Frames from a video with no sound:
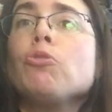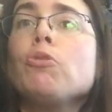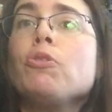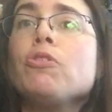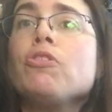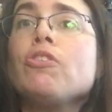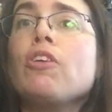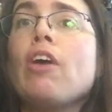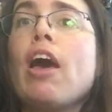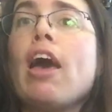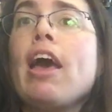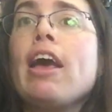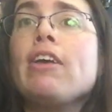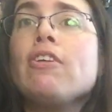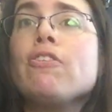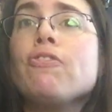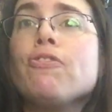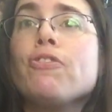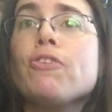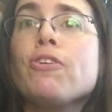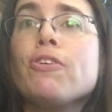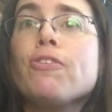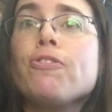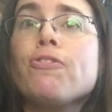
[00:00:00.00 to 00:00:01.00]
size
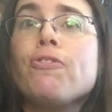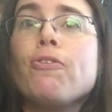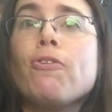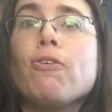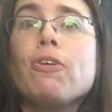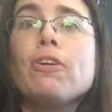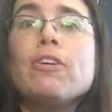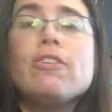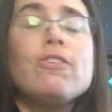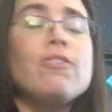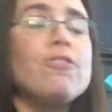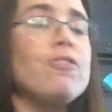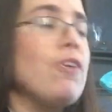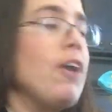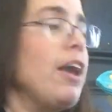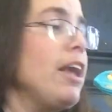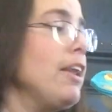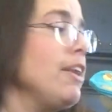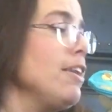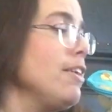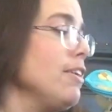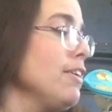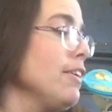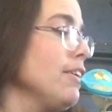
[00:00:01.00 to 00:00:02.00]
for a forest
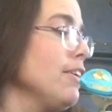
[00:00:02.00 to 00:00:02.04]
friend.